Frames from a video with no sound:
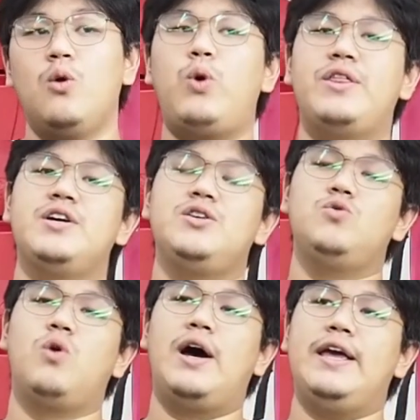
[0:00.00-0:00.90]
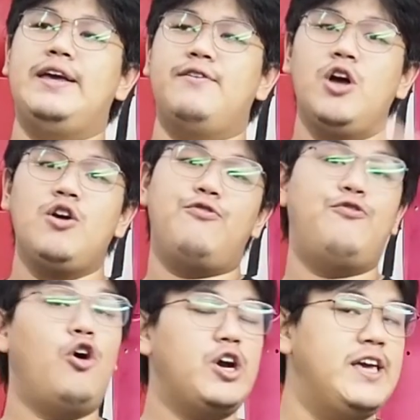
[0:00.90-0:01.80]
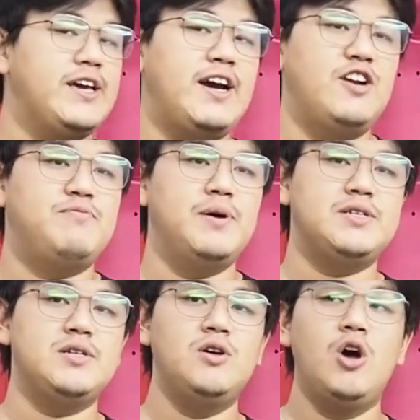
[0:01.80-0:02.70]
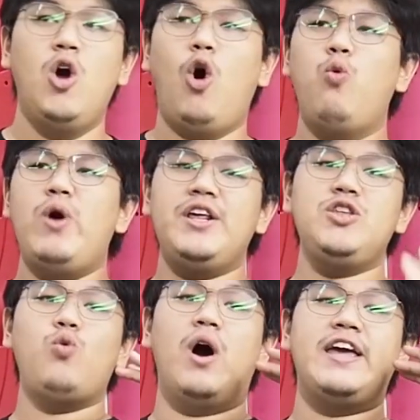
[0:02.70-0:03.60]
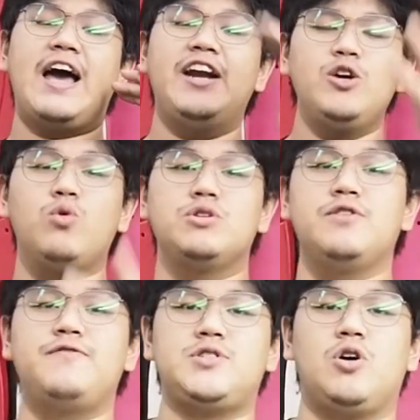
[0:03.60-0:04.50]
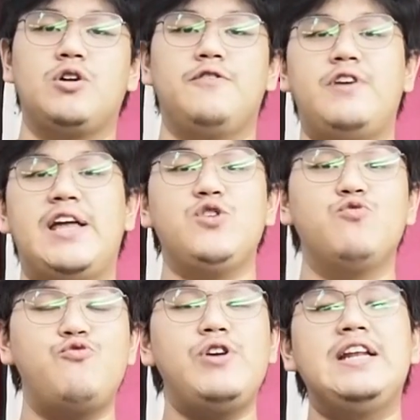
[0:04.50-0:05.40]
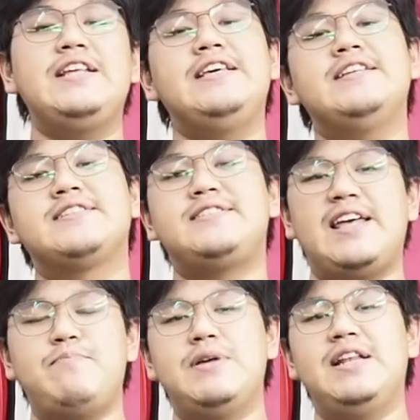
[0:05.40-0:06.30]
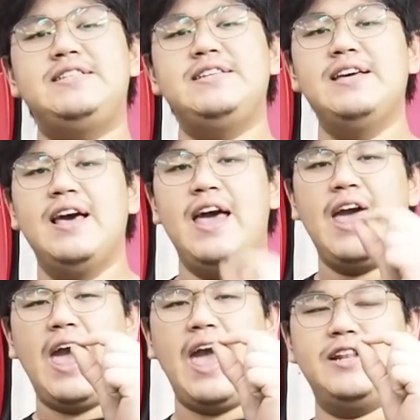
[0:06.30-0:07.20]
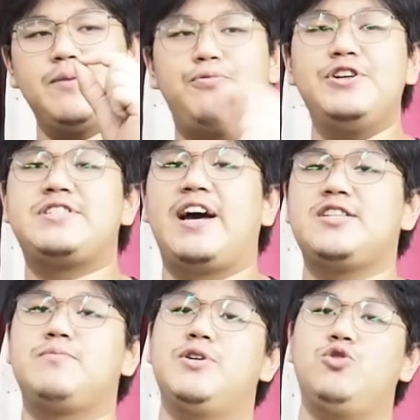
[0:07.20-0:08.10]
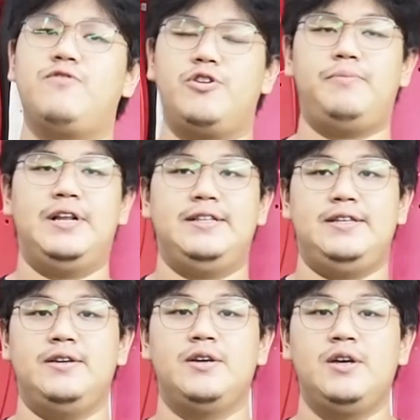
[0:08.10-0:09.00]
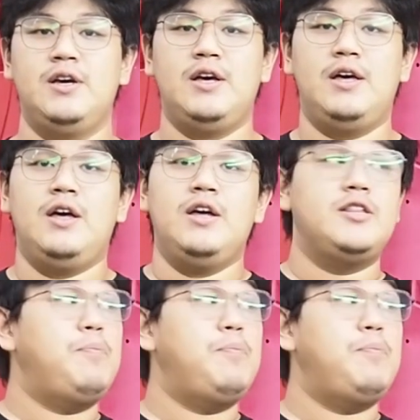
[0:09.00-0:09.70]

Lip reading: whether you are a frog kick kind of person, or whether you are a underwater photographer and you really need the stability and the precise maneuverability. The